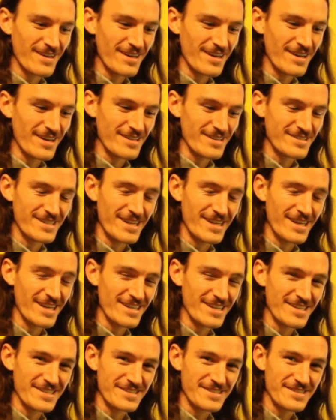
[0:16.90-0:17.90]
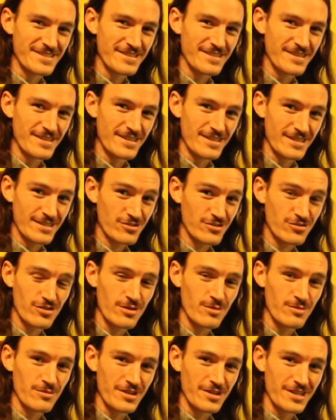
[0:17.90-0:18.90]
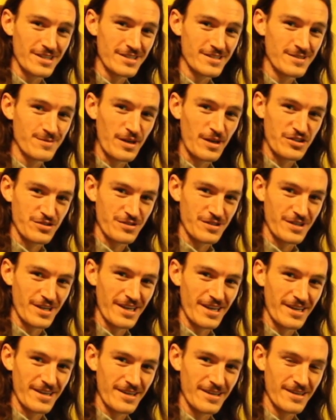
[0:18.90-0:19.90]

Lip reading: Today is an extremely special day